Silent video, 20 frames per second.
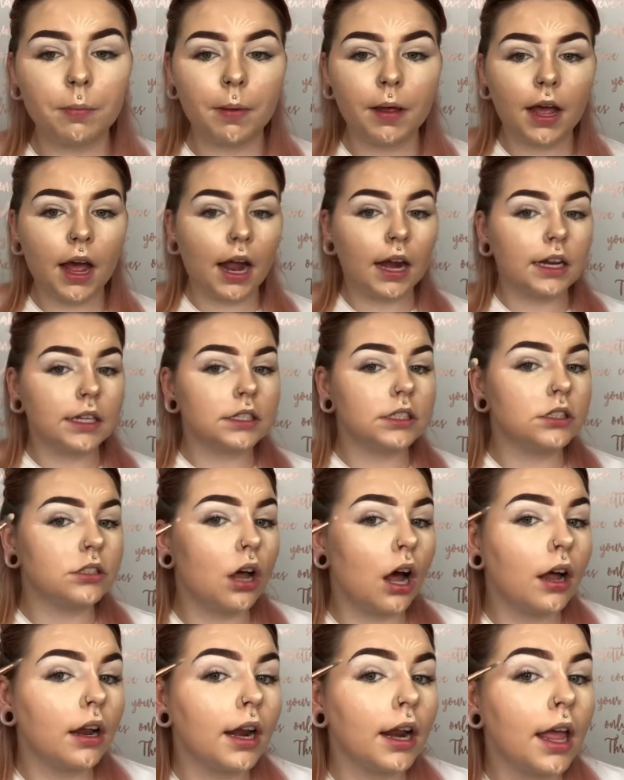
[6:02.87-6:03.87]
a bit and it's
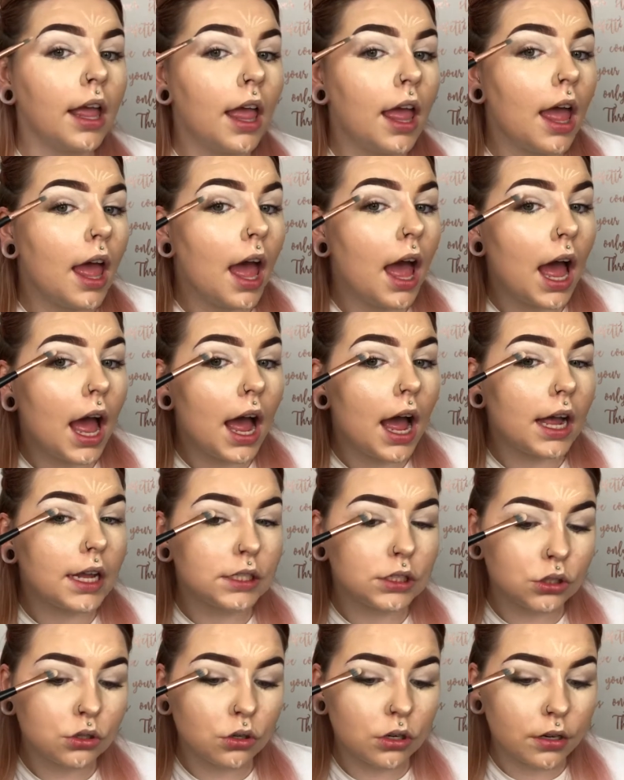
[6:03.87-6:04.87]
not
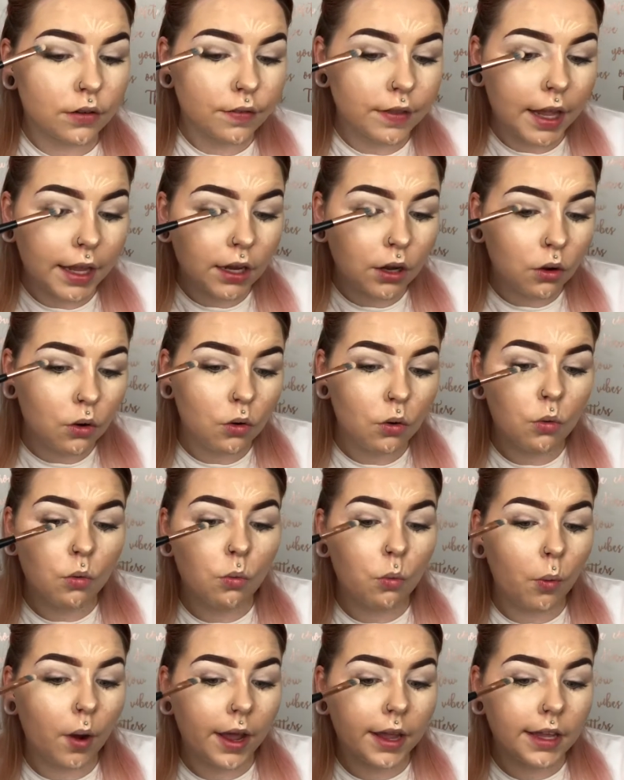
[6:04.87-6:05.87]
as sort of like
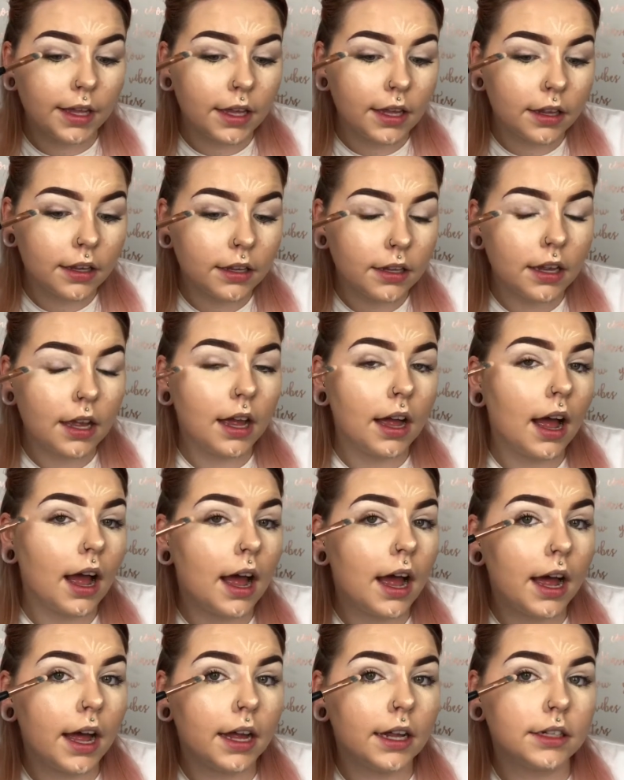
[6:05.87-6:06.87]
white
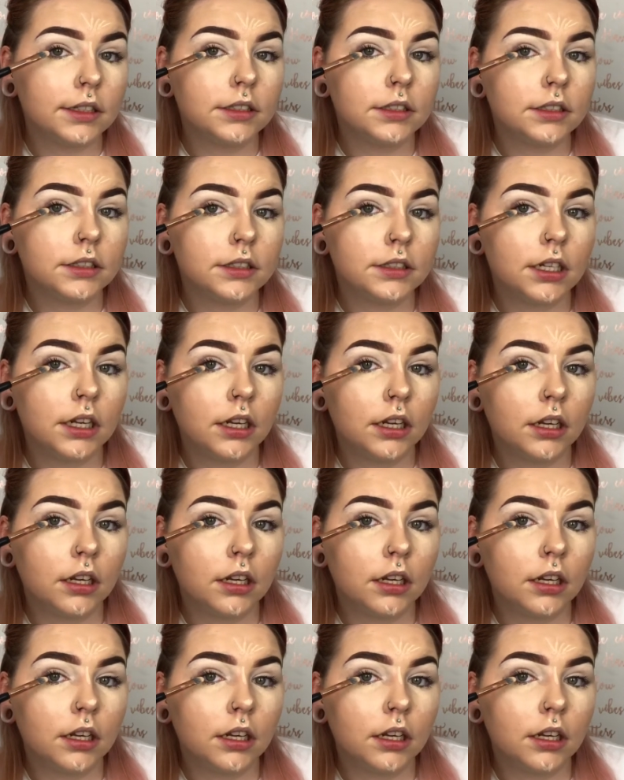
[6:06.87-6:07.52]
and